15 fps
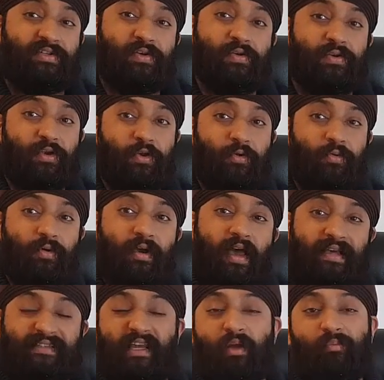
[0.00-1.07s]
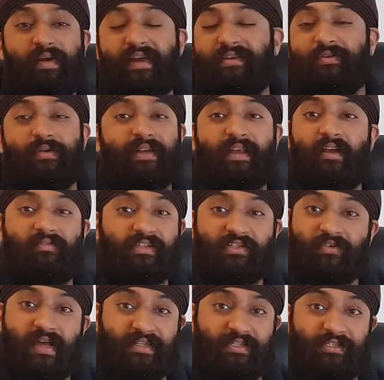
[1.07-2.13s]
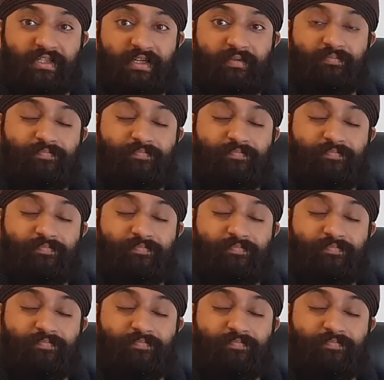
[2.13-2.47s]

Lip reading: to you as compared to any other strategy?